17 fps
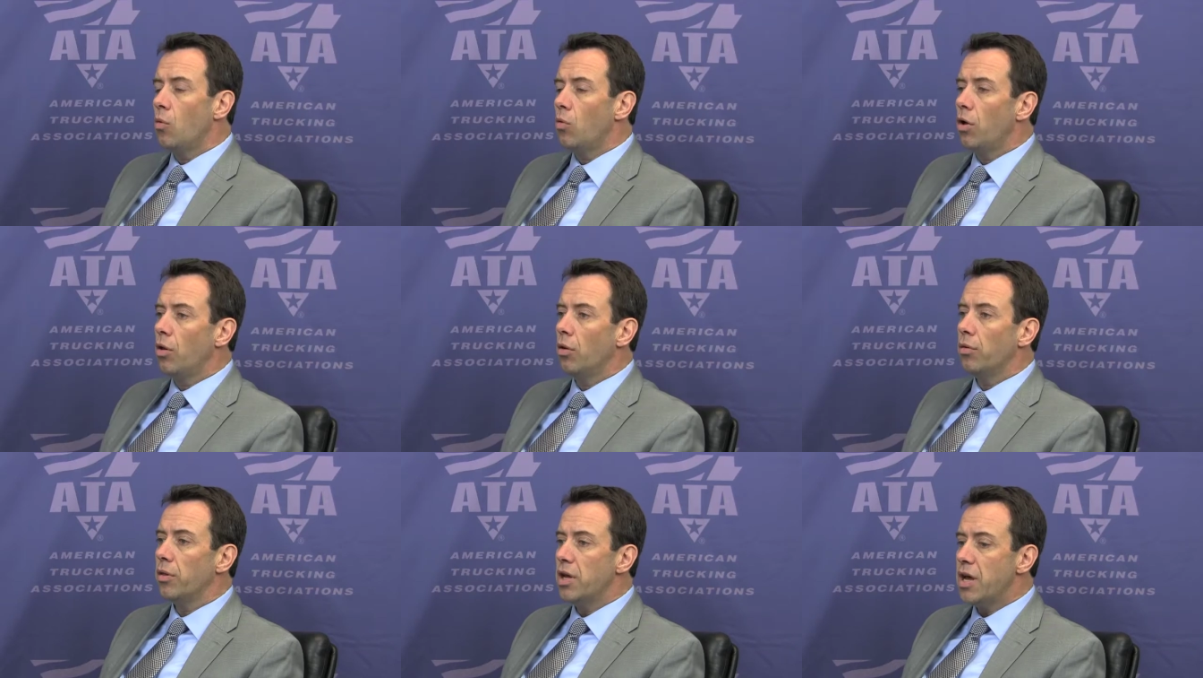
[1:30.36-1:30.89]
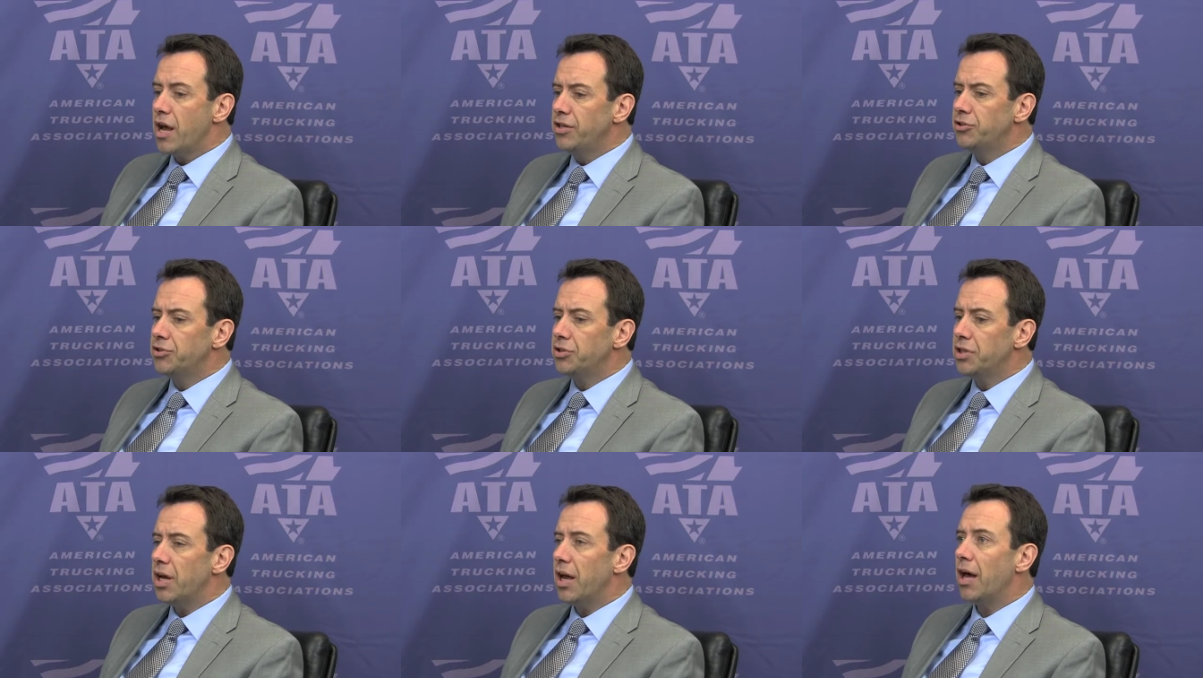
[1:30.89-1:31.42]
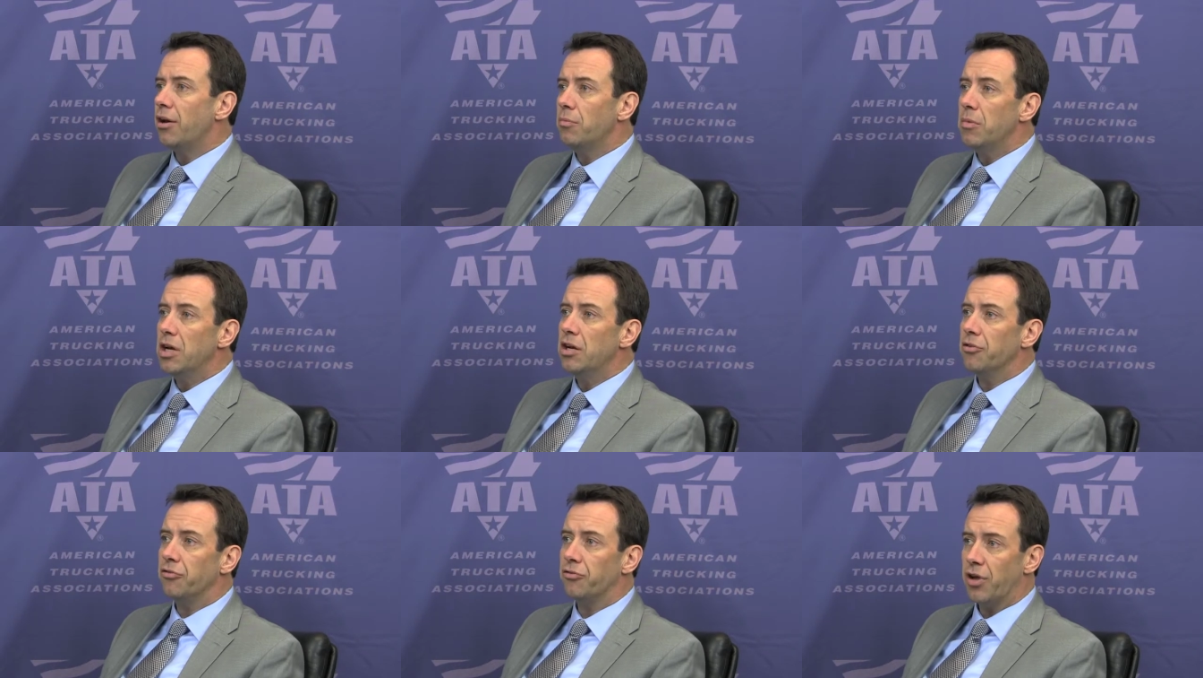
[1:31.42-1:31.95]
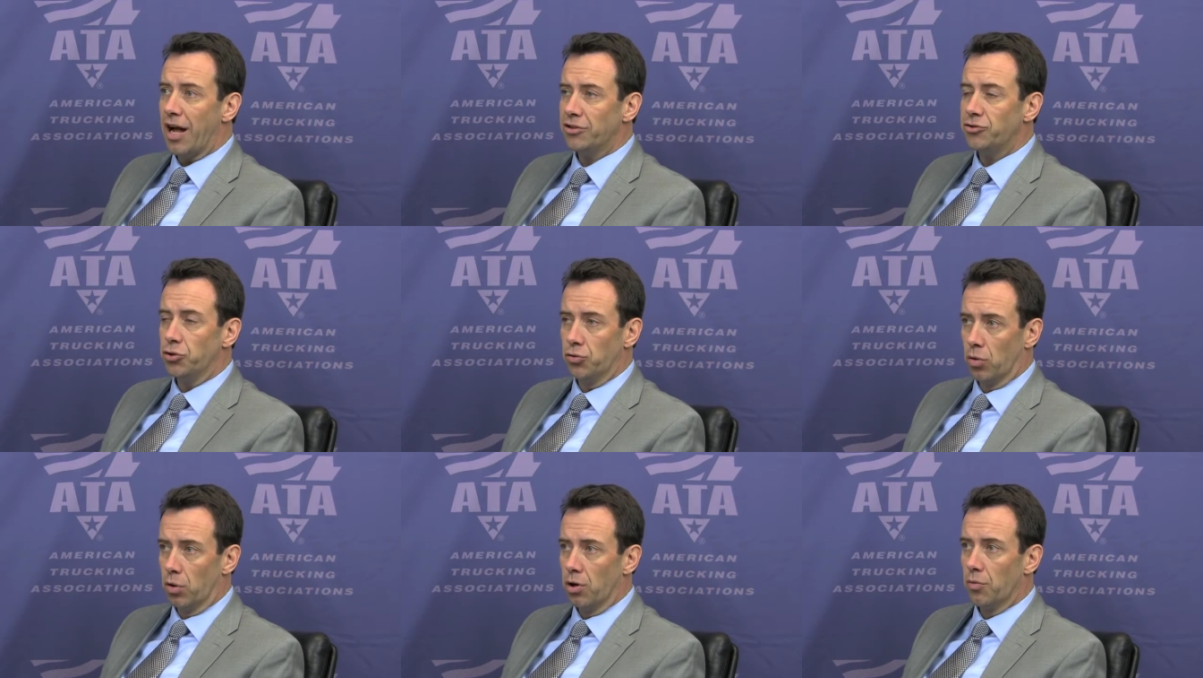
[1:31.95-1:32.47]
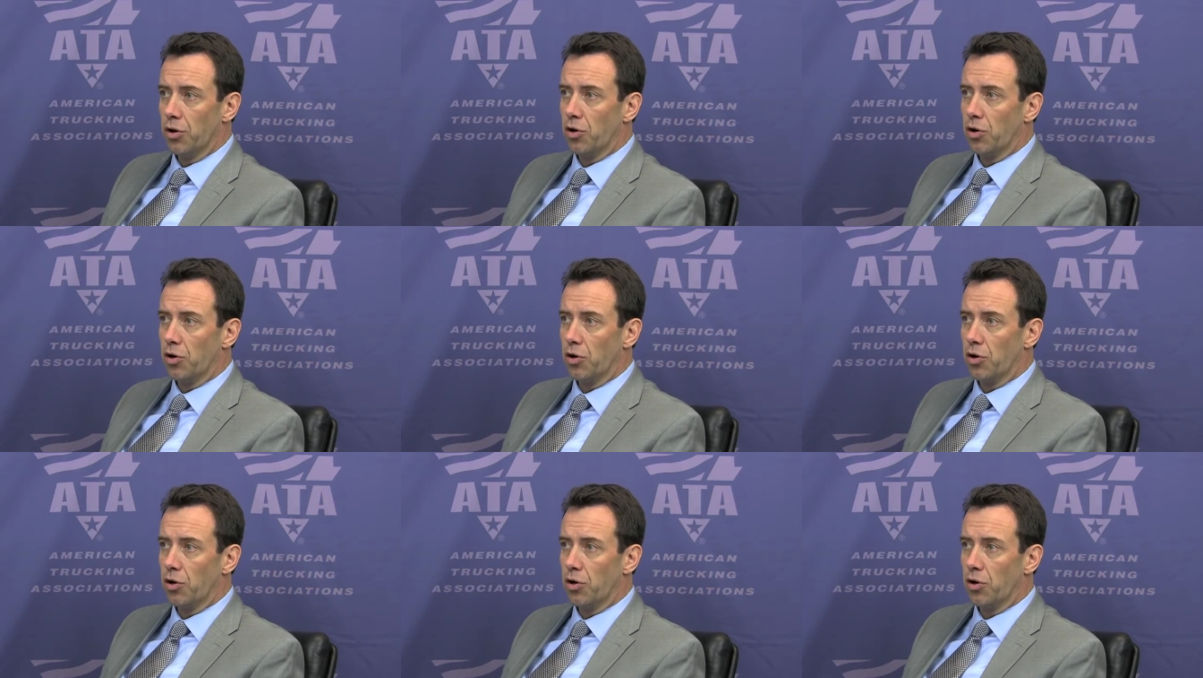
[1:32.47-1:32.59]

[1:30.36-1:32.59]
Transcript: Well, the agency had to meet a statutory